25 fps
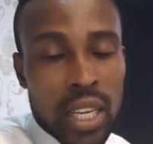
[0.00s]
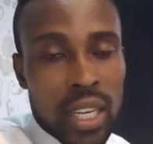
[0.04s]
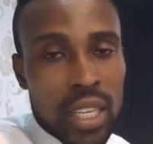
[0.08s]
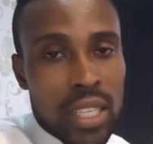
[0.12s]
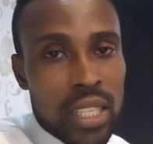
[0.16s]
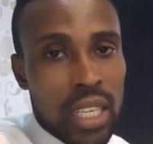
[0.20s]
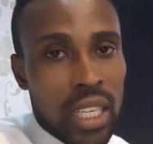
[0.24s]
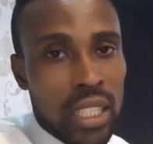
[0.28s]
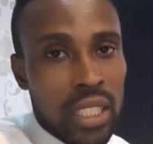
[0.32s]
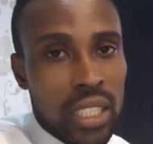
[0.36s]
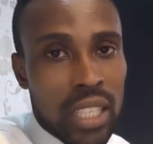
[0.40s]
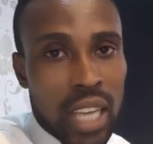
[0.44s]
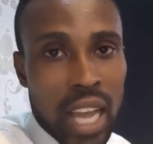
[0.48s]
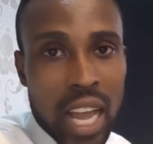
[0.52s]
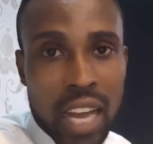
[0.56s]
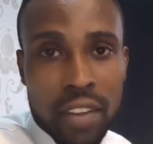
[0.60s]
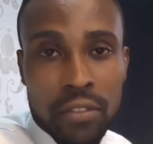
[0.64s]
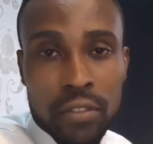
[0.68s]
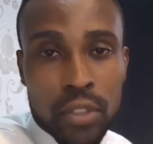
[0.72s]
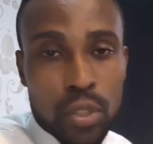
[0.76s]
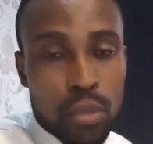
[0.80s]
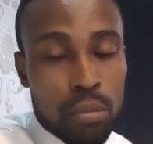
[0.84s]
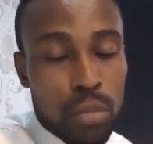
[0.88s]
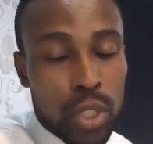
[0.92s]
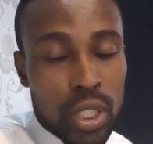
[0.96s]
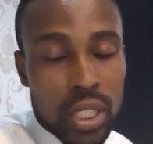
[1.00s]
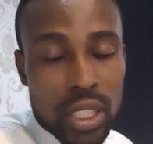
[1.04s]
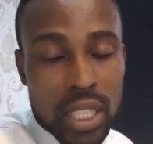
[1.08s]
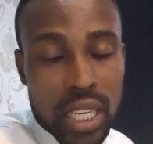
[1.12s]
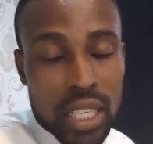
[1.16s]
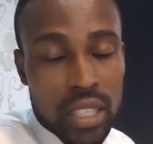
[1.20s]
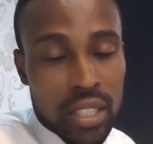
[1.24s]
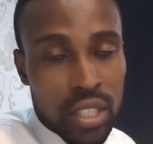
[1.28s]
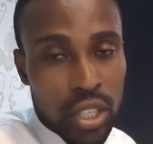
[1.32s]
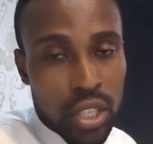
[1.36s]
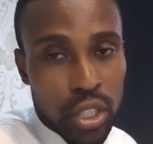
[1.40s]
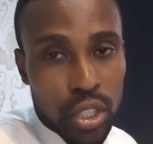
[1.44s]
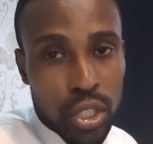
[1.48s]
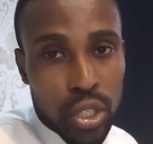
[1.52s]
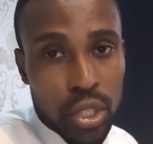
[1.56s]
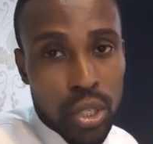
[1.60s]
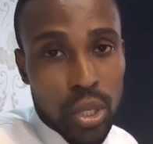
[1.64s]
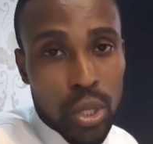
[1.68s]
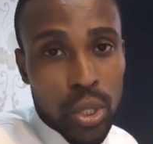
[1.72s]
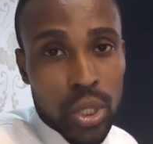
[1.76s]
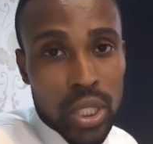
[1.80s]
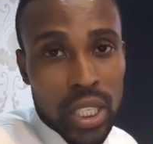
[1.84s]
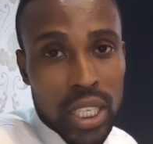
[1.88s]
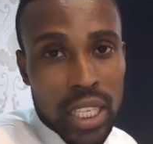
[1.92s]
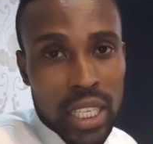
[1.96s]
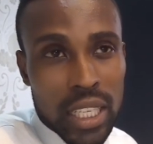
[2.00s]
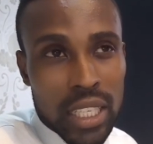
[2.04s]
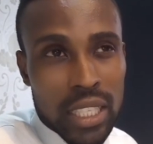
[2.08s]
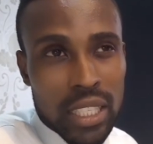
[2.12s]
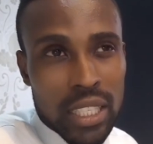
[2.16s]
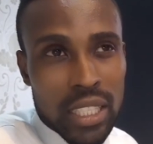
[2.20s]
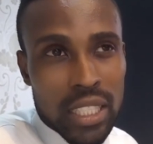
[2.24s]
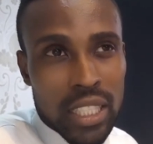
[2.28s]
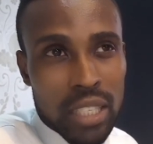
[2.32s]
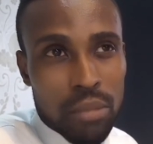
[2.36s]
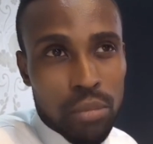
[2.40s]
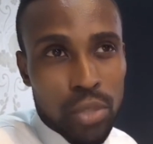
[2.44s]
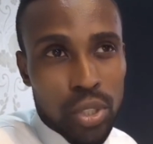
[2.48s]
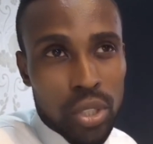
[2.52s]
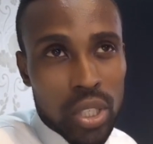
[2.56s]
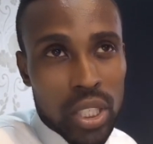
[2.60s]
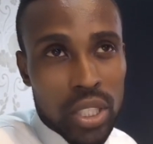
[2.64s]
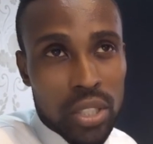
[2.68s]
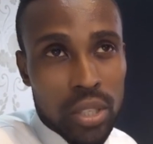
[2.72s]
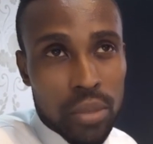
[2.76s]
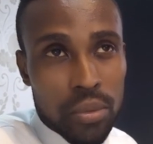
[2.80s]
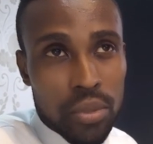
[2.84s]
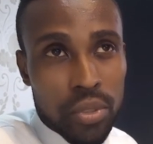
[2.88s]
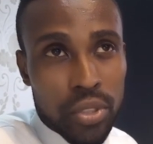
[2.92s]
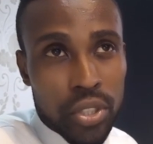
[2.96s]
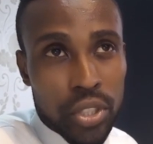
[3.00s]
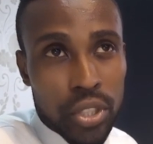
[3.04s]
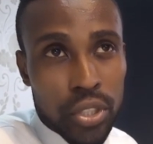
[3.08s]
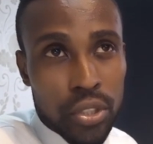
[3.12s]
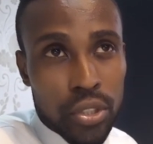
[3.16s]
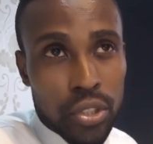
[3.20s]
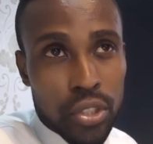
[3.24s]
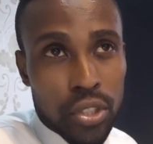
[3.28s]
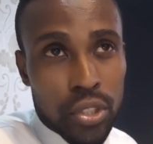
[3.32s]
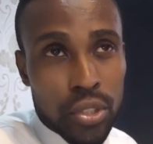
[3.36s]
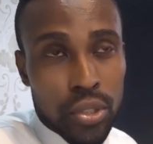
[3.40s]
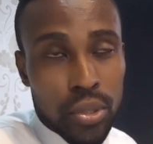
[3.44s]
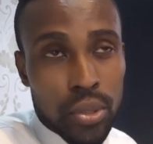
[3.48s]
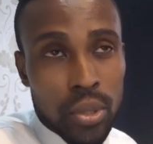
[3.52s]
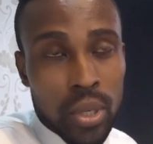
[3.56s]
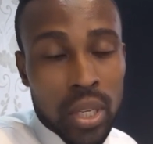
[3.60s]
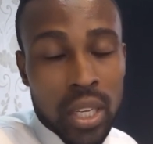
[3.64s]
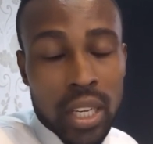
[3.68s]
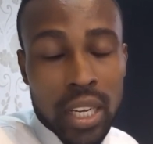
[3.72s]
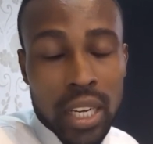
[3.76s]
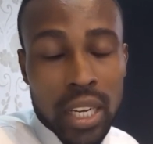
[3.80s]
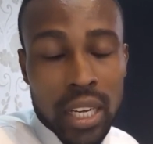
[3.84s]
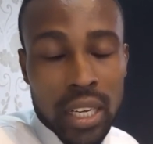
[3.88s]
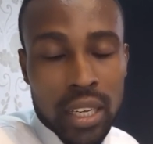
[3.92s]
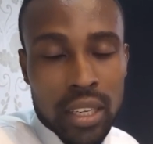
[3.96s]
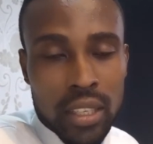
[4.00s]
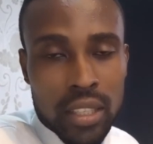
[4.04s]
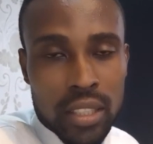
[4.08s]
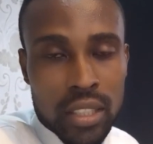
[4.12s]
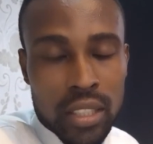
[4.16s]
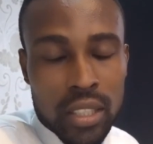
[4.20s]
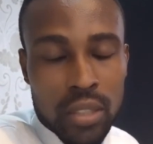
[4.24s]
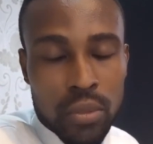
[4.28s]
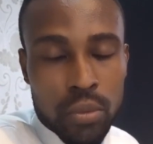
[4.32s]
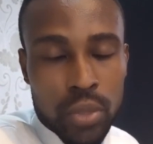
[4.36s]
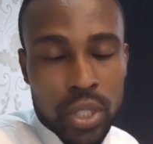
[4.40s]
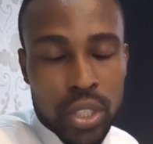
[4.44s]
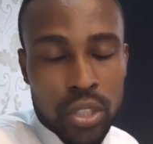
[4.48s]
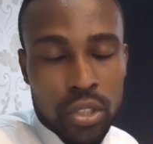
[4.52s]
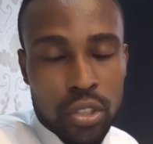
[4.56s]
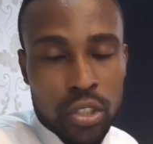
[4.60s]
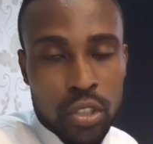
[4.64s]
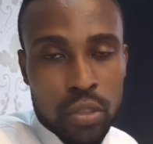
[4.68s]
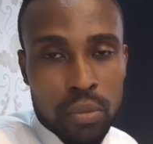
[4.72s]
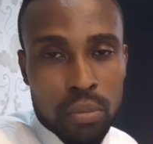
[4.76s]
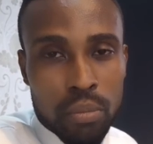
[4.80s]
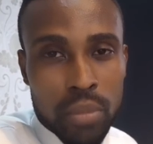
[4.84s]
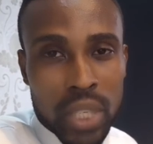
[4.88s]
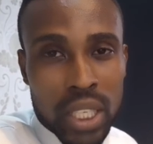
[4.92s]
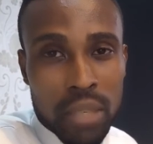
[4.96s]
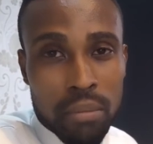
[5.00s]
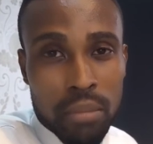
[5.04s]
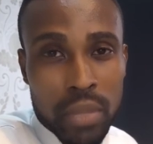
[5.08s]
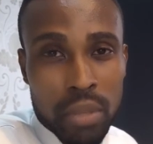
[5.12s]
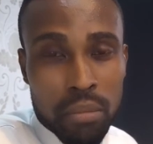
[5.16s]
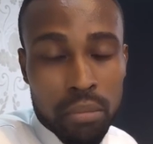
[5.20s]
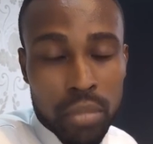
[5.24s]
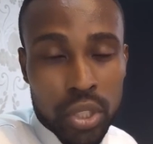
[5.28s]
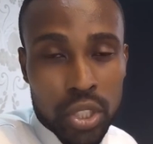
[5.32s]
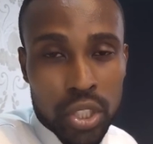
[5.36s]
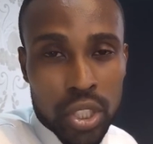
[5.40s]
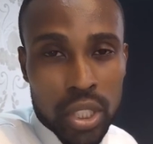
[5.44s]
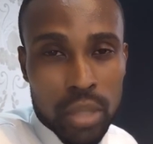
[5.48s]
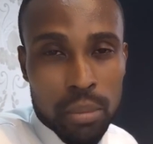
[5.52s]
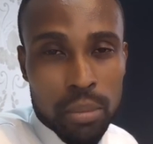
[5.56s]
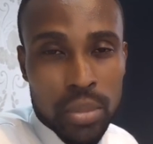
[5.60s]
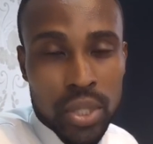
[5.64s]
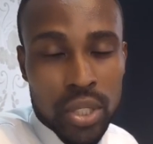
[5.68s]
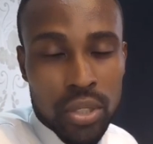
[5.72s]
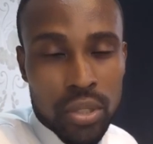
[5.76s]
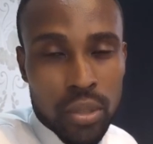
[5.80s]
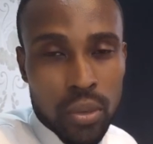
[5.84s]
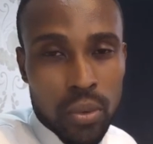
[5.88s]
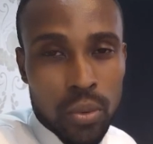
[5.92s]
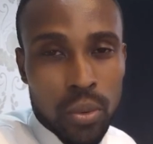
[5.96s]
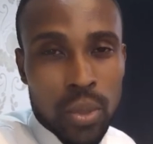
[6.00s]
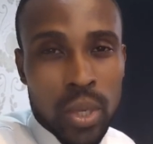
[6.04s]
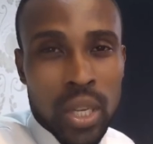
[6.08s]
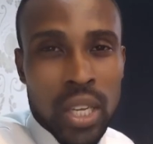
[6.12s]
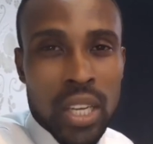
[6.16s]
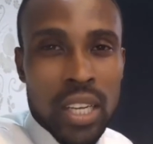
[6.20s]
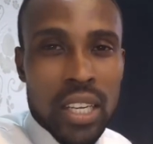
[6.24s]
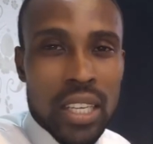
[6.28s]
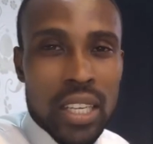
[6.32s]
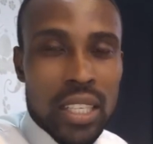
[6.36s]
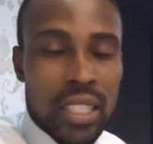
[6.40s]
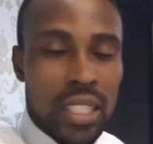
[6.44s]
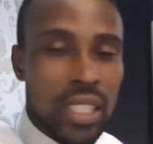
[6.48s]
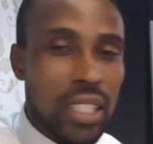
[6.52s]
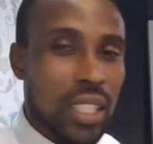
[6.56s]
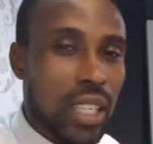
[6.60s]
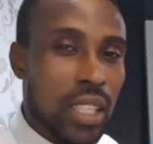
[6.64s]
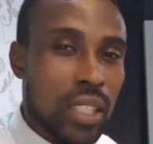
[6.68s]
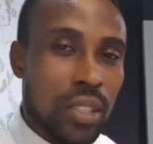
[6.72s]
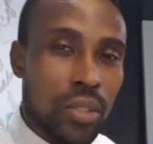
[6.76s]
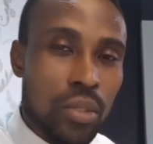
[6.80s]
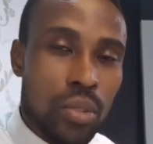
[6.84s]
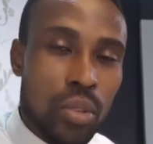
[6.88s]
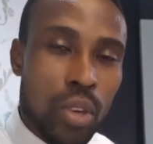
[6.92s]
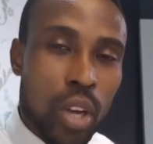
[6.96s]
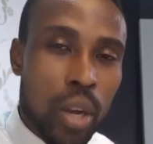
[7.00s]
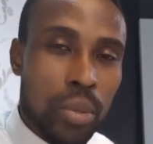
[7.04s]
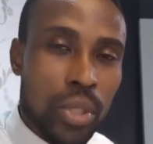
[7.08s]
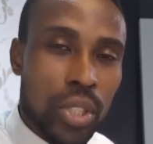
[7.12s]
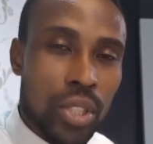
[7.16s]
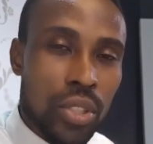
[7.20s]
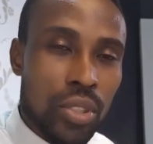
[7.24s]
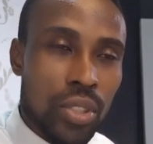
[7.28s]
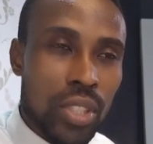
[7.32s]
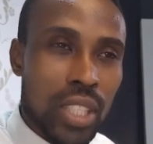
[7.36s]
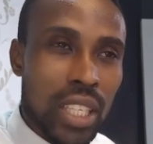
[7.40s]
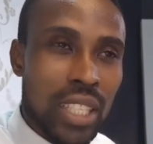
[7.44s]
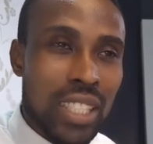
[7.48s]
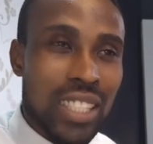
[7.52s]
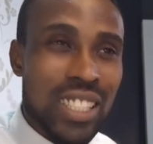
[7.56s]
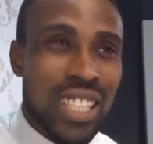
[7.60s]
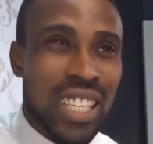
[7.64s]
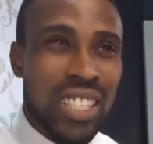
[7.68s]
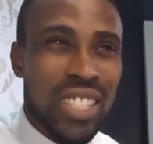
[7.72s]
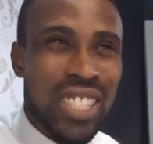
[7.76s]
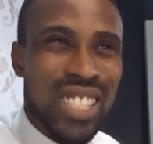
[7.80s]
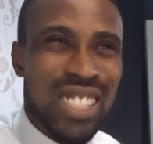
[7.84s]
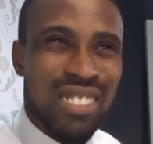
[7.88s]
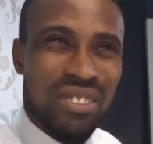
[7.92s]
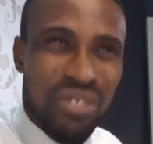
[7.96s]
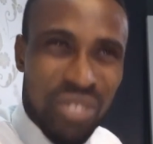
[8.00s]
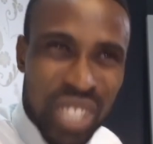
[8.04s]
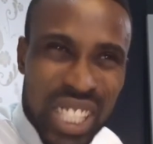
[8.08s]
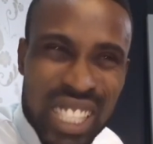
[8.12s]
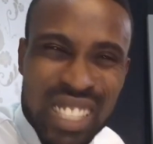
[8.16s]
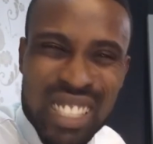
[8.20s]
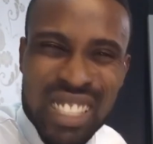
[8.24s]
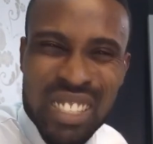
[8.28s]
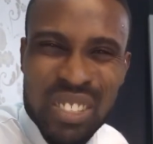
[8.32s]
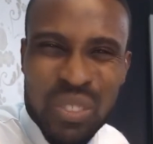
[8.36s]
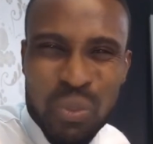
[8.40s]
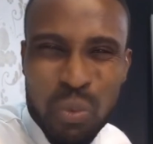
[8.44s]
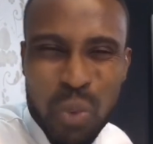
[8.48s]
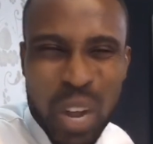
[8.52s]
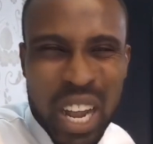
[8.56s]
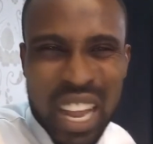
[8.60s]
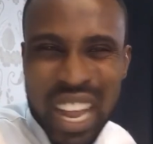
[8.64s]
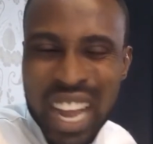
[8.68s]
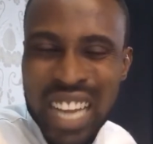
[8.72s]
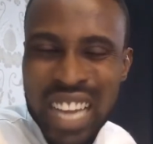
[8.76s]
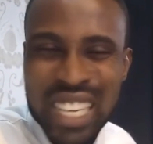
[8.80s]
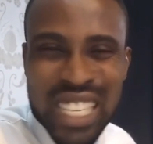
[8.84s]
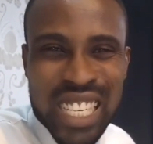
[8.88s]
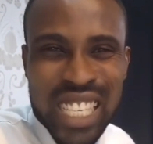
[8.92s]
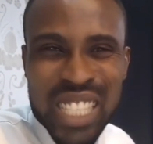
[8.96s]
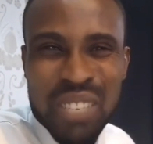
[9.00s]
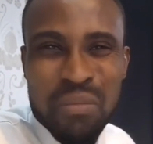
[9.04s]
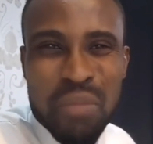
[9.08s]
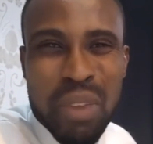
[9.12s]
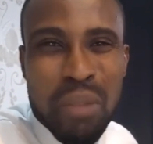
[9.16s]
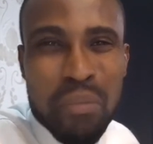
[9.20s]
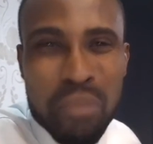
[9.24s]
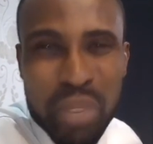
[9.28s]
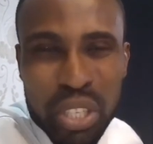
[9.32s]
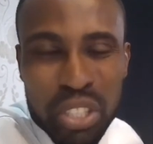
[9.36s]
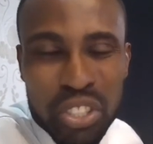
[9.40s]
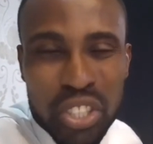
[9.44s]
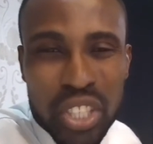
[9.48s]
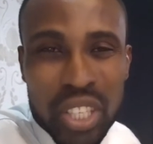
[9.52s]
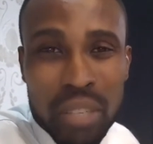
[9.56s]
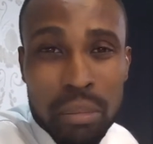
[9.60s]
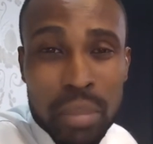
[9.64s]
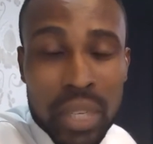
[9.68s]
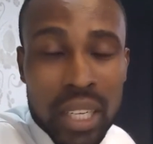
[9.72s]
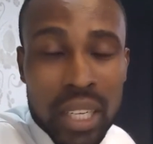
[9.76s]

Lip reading: that have no monetization on it. It's a monthly subscription too, according to the way YouTube make membership. So these are the two options, and these are the reasons why I did membership.